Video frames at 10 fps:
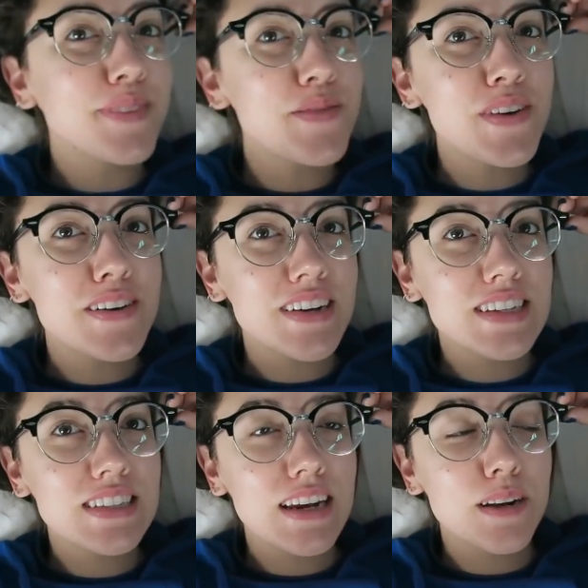I'm very,
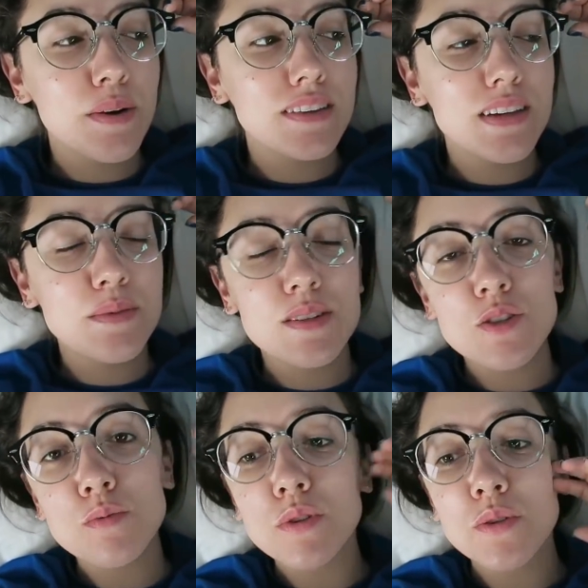very excited about them
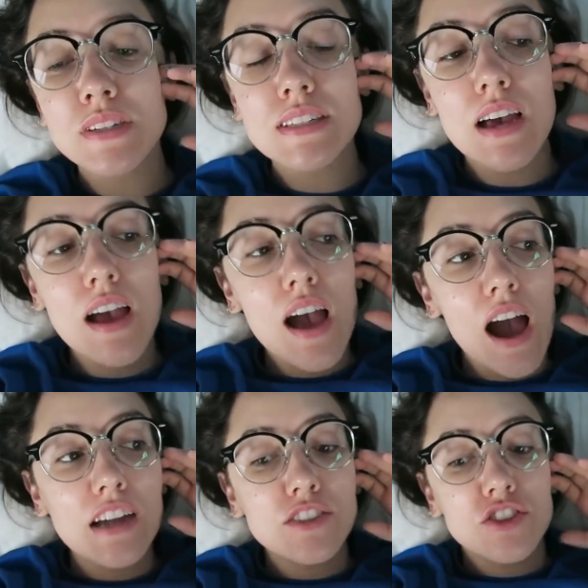because those blue ones,
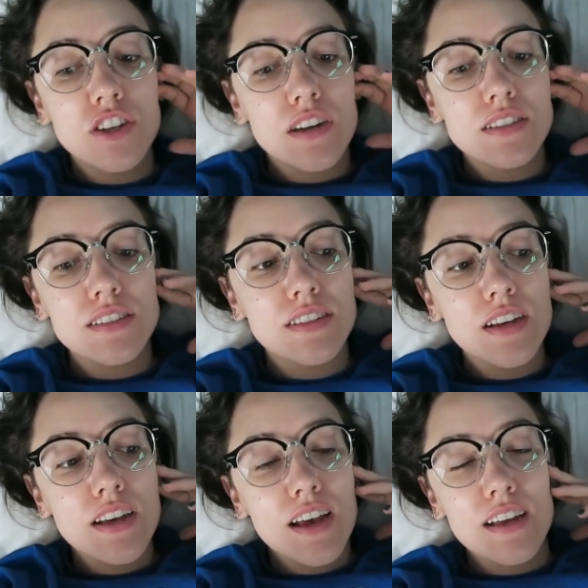I just
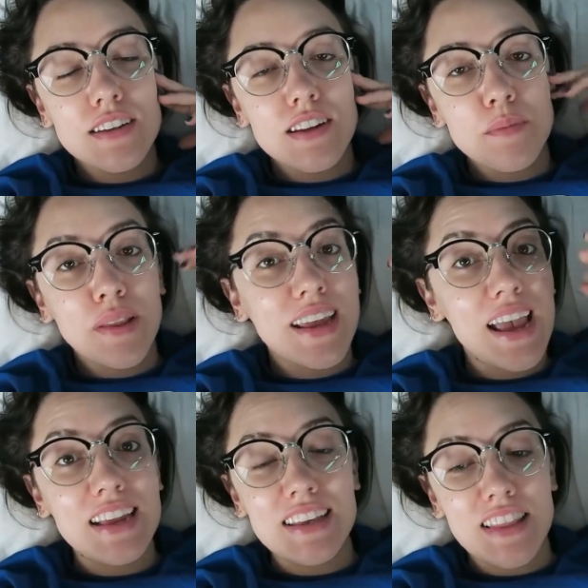ended up like
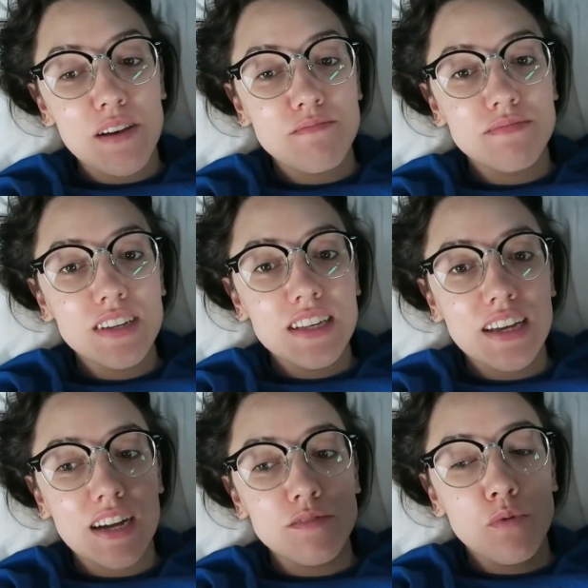hating them.
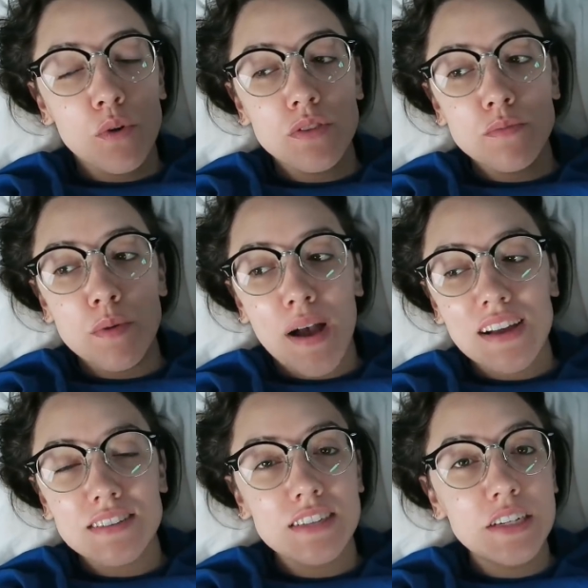Like I've worn them the
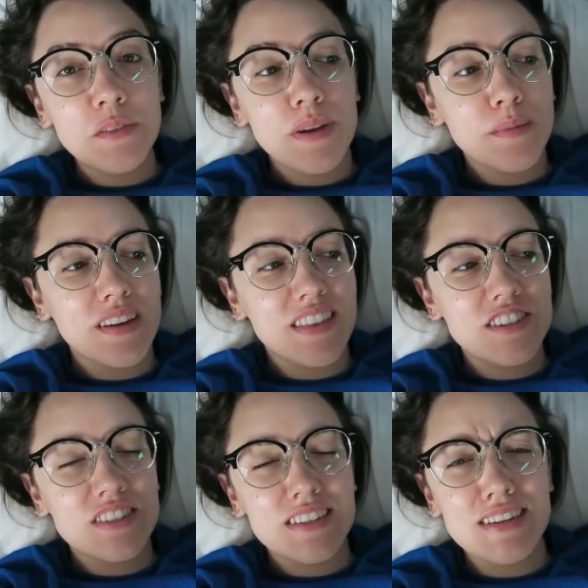past year maybe and
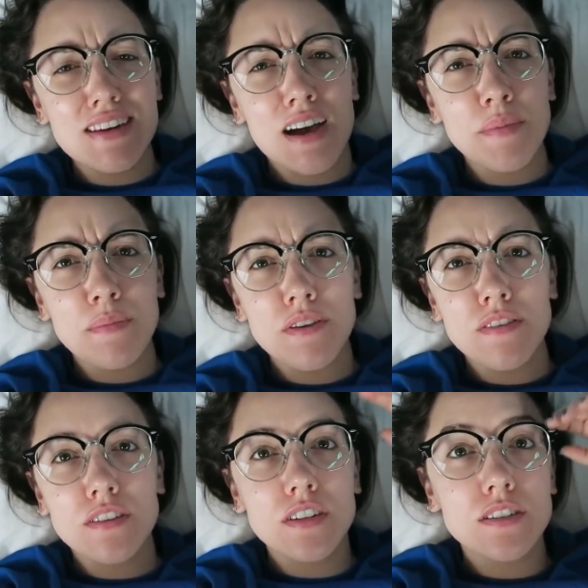they just did not make me
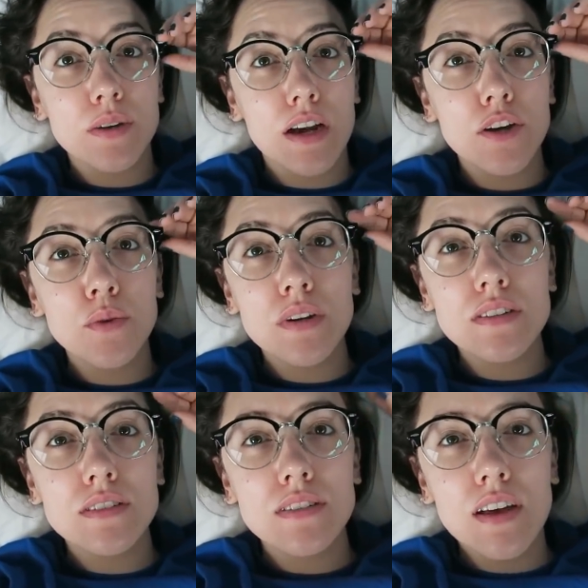feel good. And so I got new
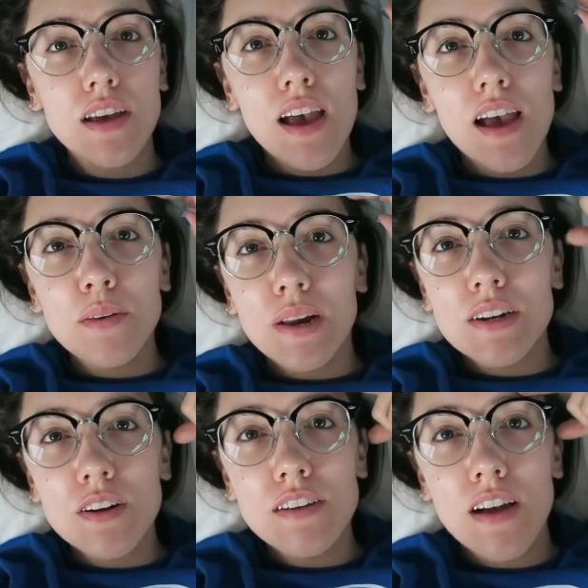ones. And when
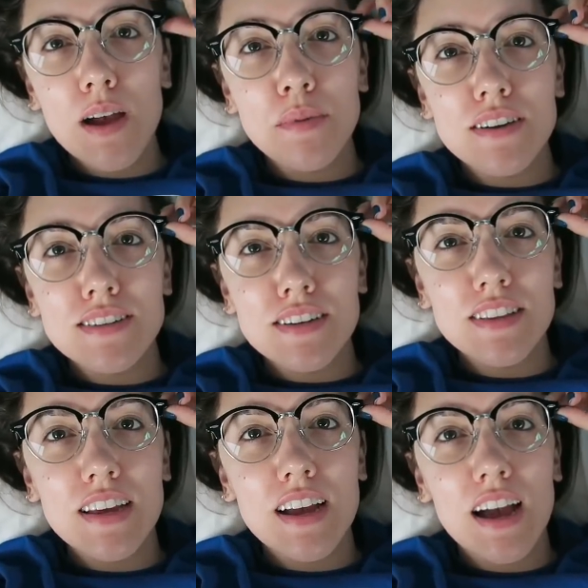I don't have eyebrows
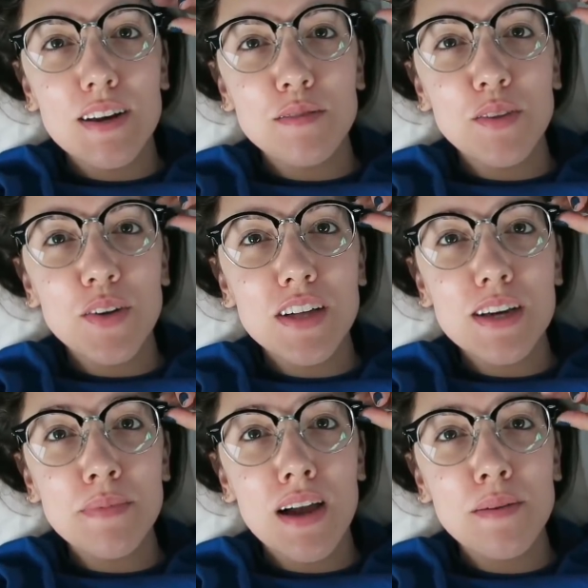on, they kind of look
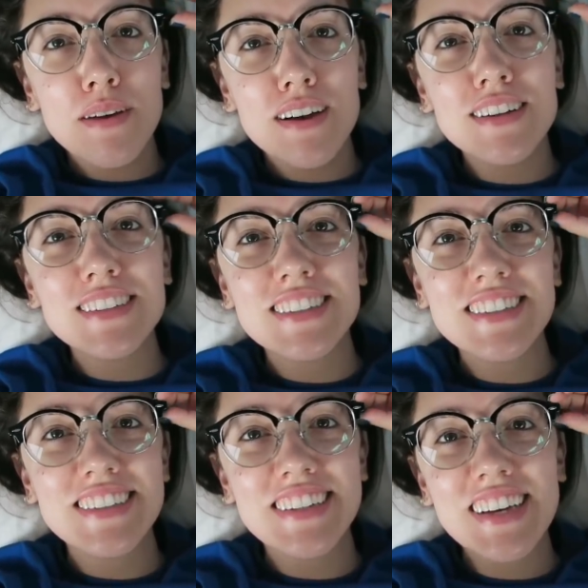like my
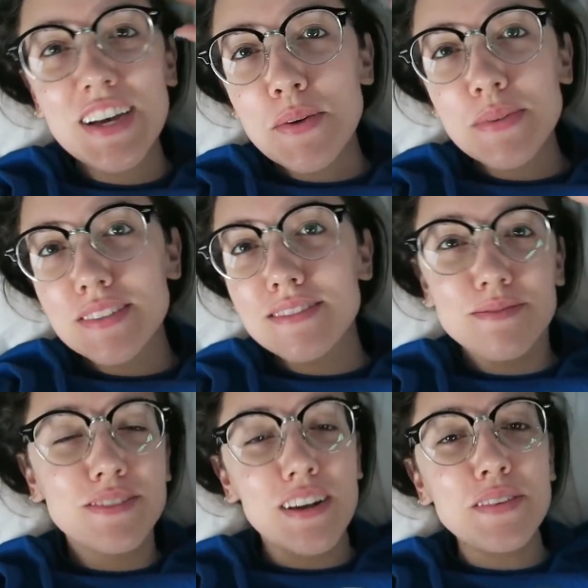eyebrows. Well,
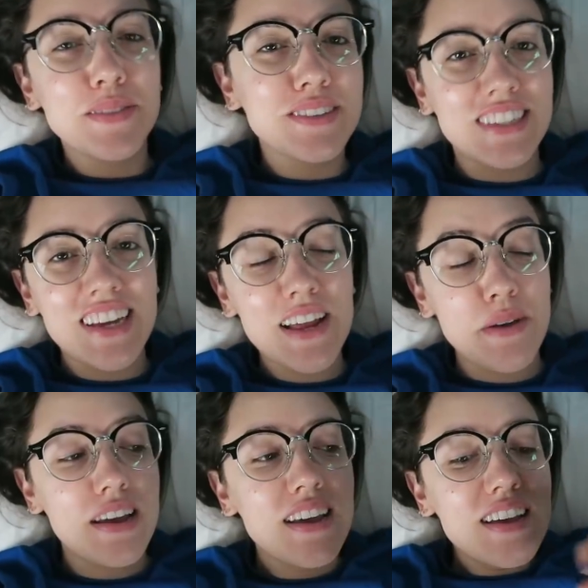whatever, we'll see.
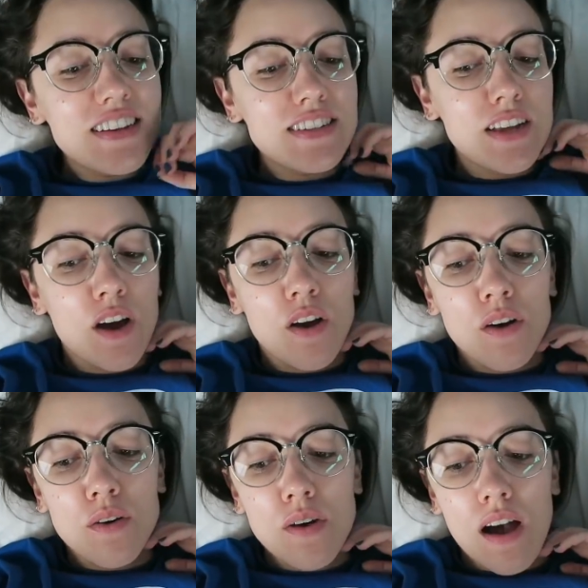Anyway,
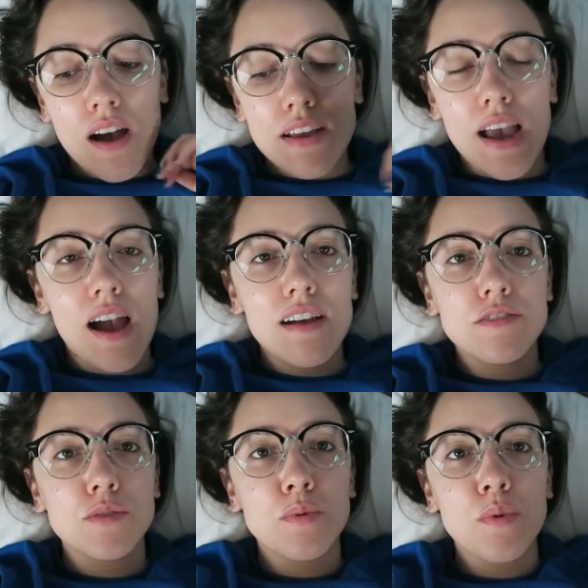so yeah,
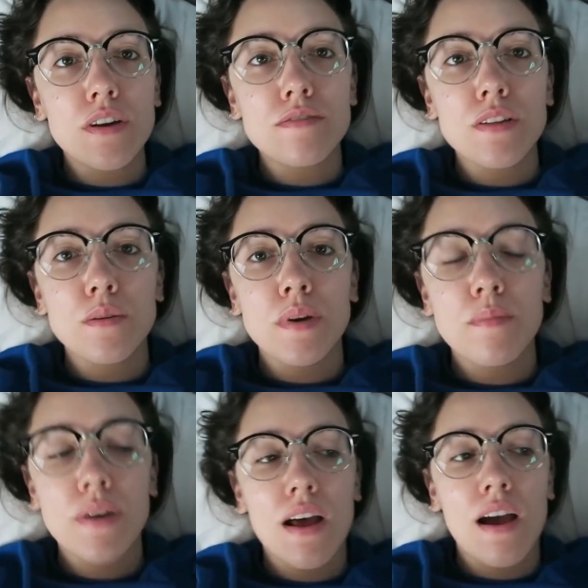I've just been working for a little
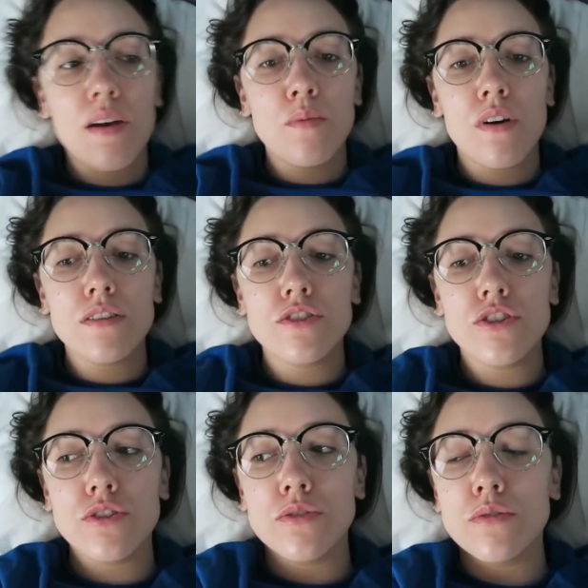bit, but I want
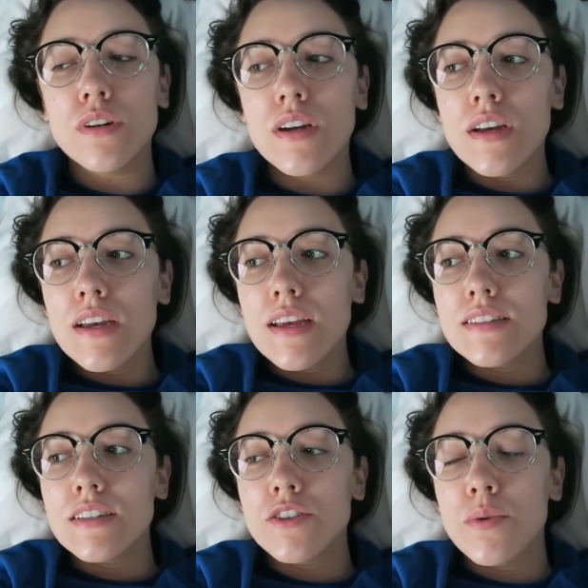to
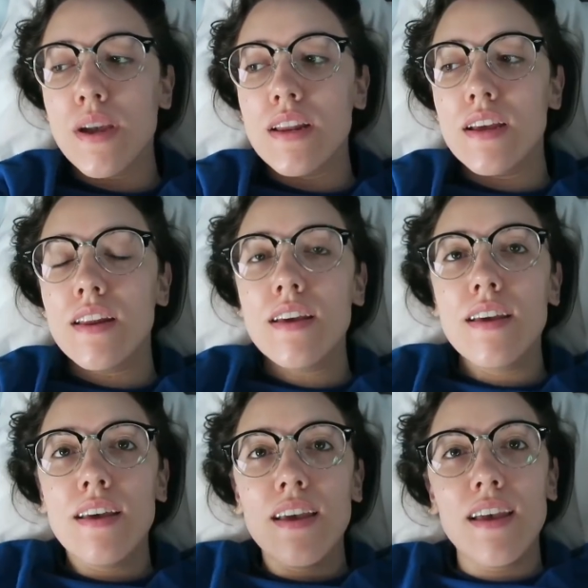get situated
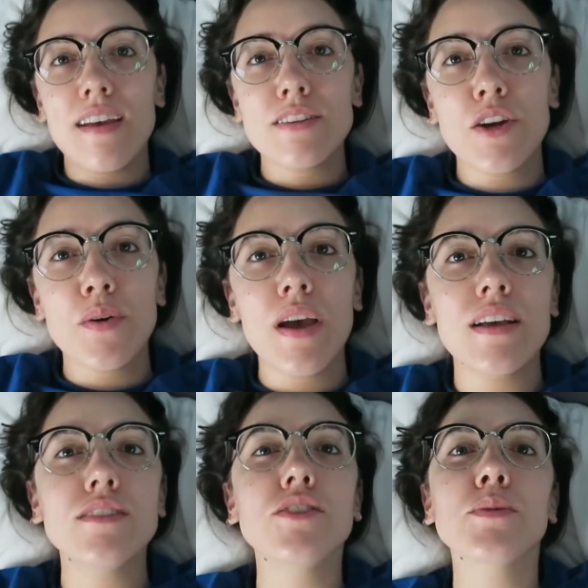and go
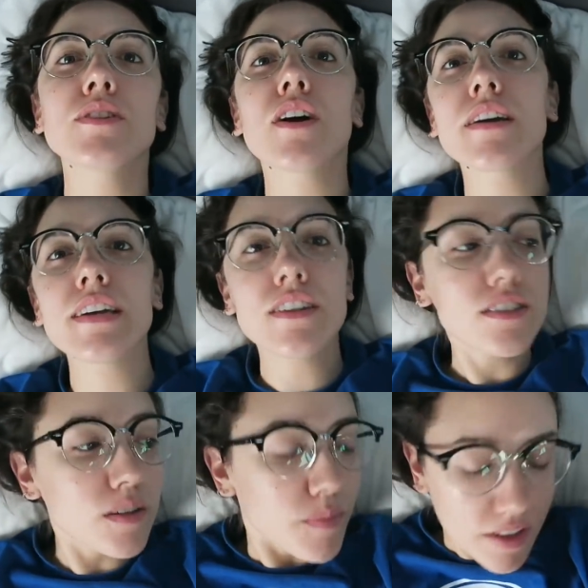head to a Target
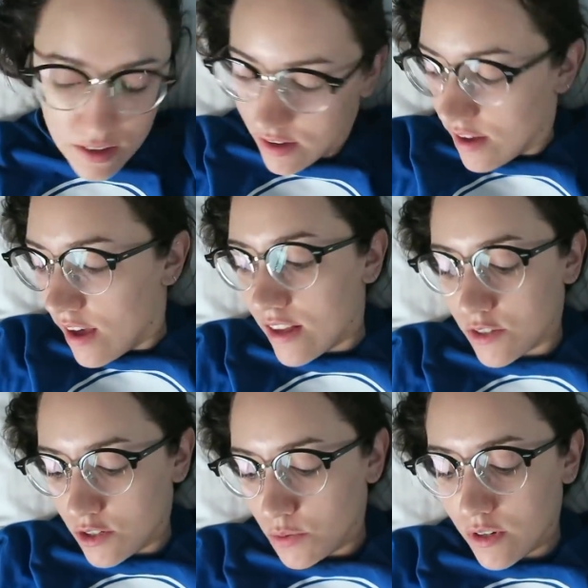or something.
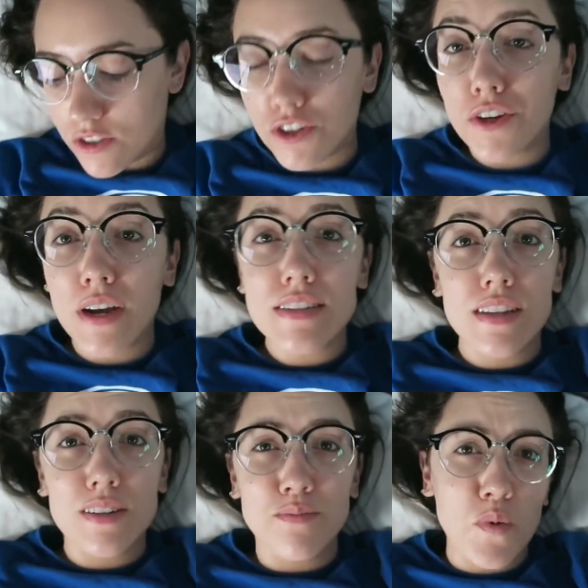And so I just wanted to show you
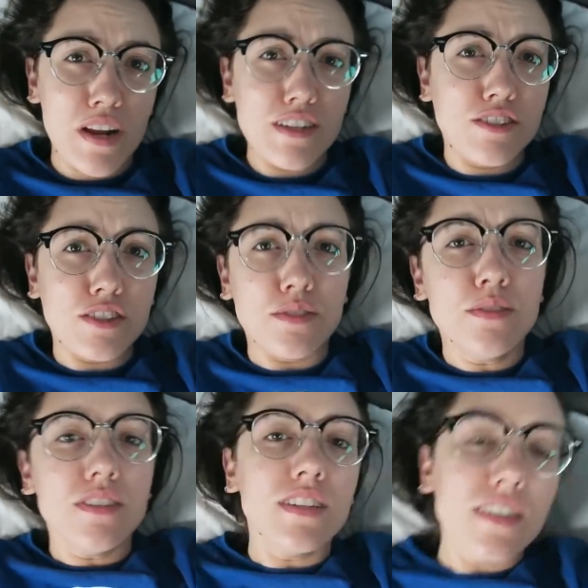guys like what I
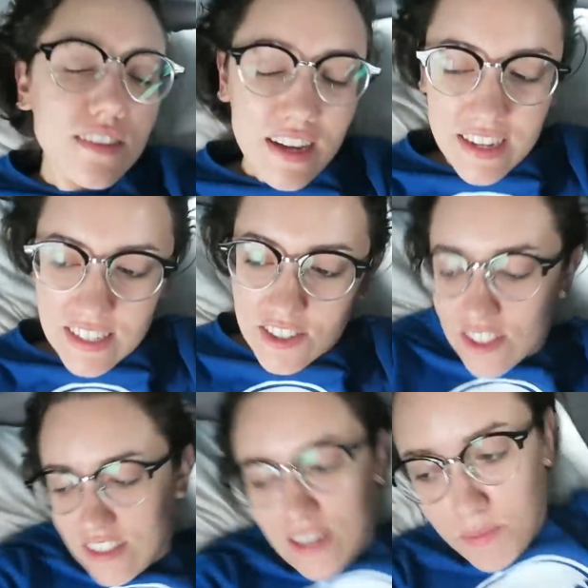do, you know? I guess I should sit